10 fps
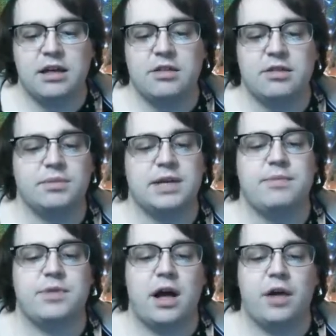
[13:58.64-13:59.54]

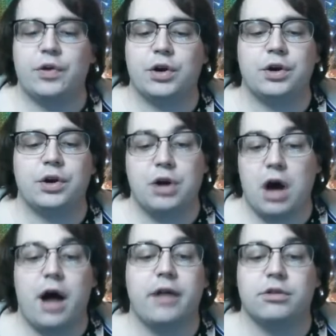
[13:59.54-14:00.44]
sometimes other
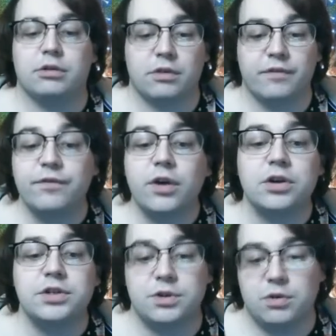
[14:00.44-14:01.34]
gods are
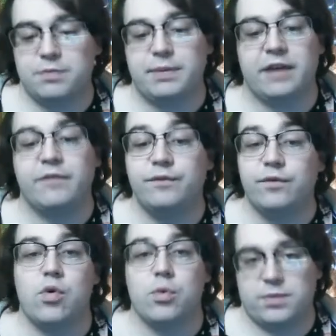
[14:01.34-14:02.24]
referred to as being
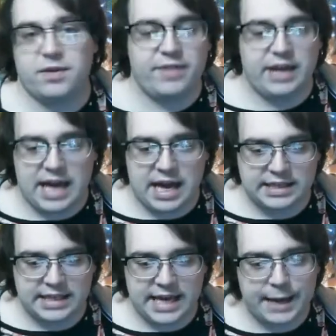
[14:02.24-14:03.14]
forms of
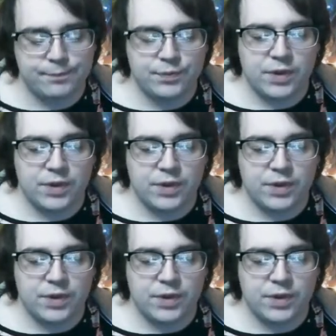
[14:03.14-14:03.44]
Hecate.